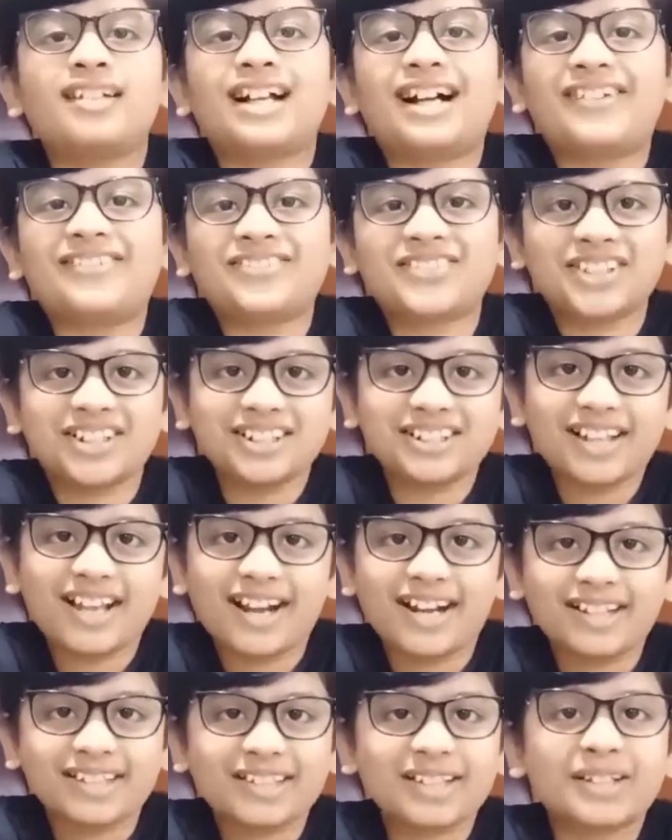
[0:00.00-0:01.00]
After
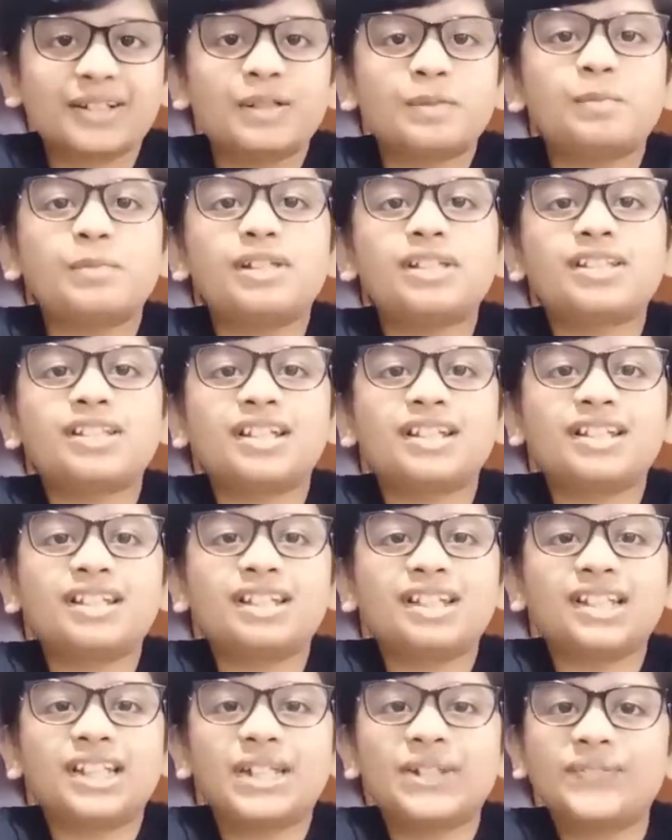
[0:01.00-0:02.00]
that, Miss
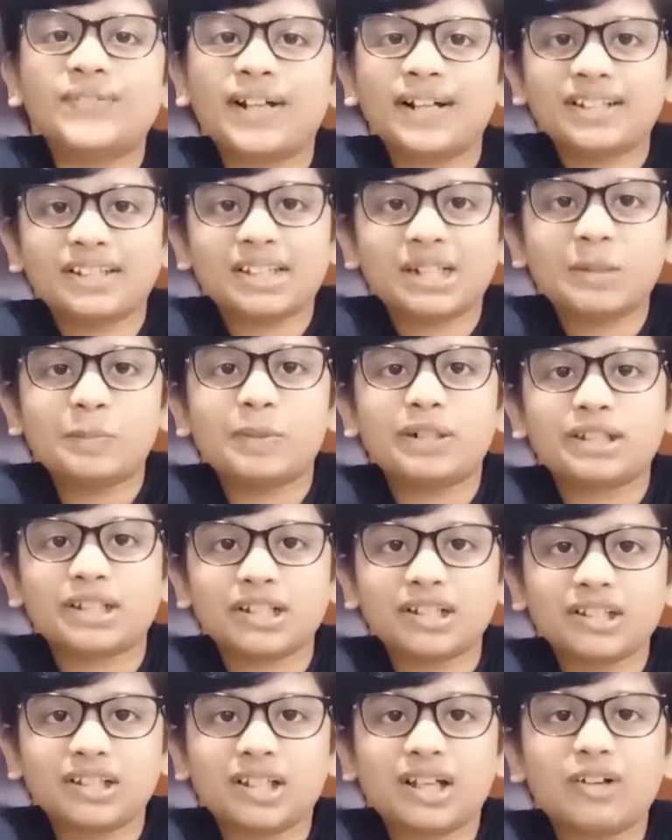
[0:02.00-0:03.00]
Honey invited
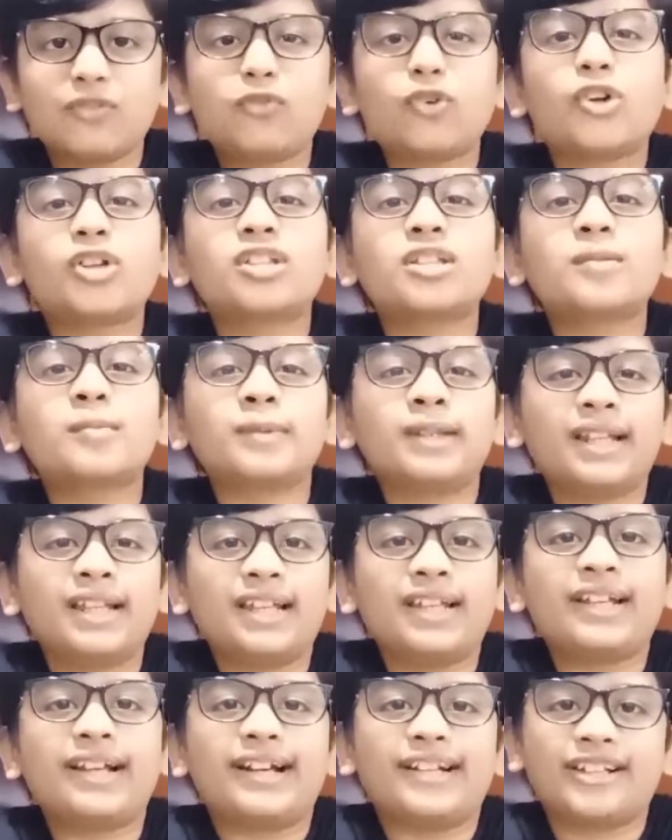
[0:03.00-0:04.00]
Matilda for some
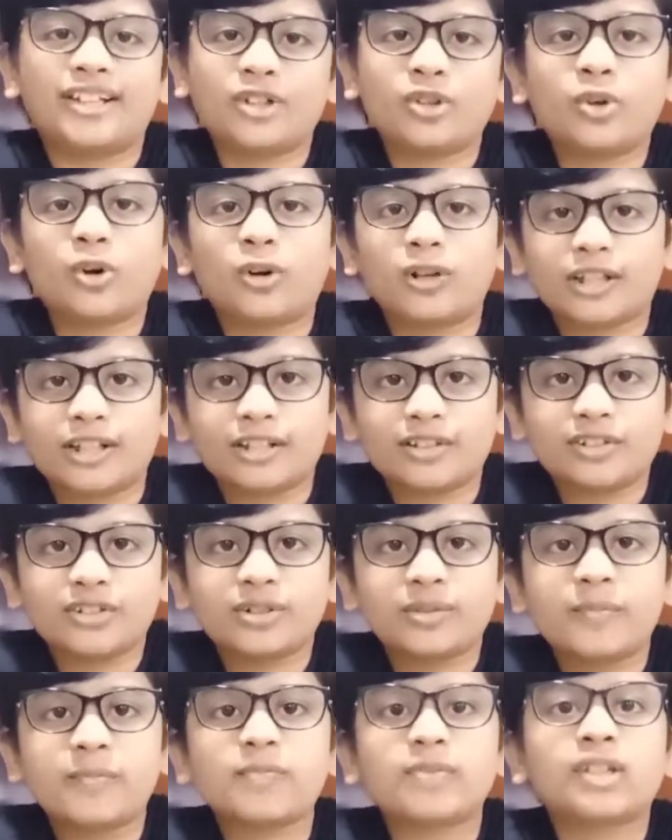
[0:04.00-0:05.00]
tea at her
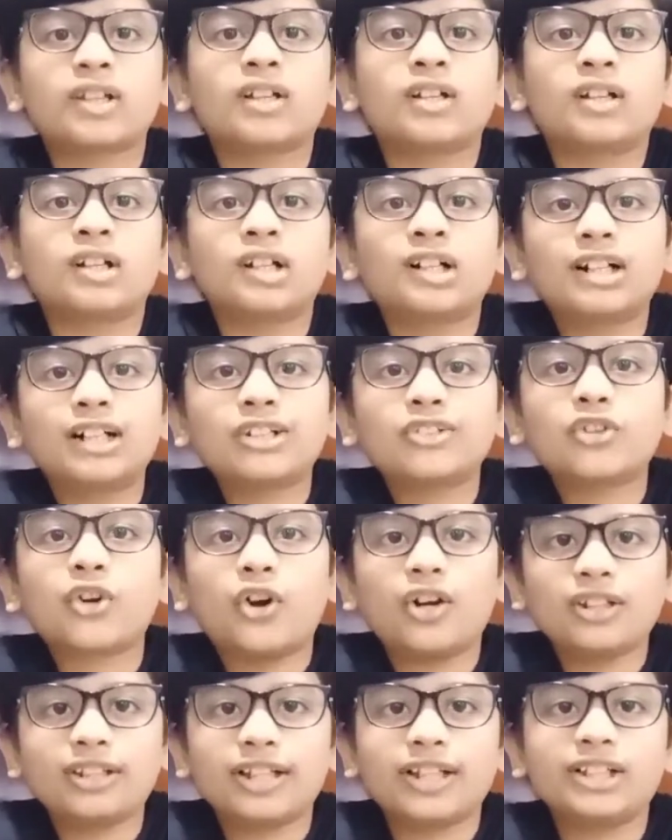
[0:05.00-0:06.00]
cottage. Her
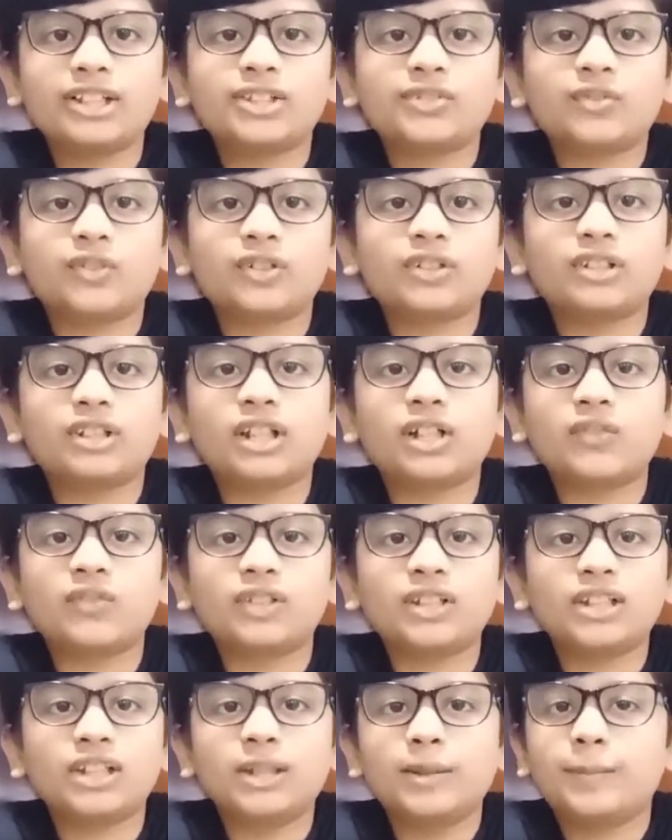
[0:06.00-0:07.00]
cottage was
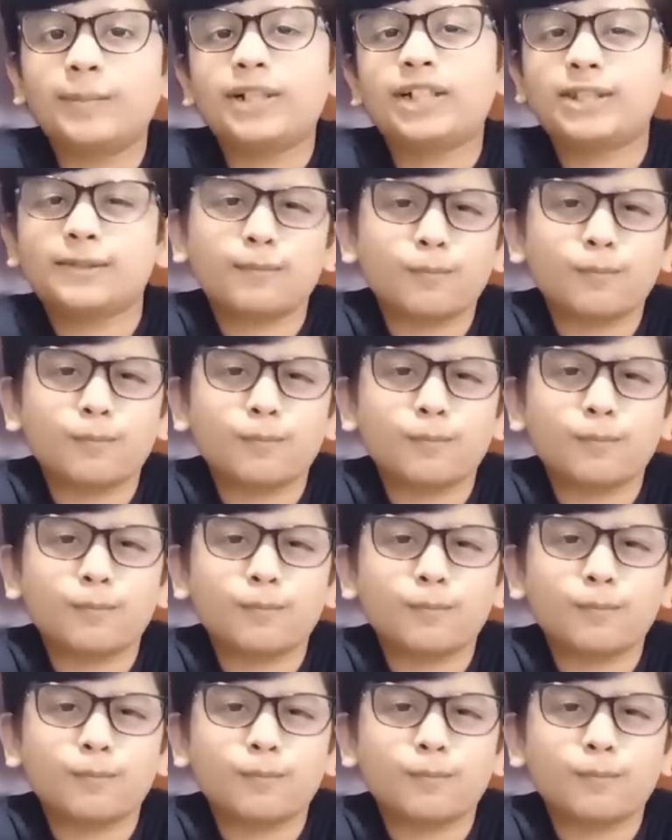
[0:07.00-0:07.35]
lovely but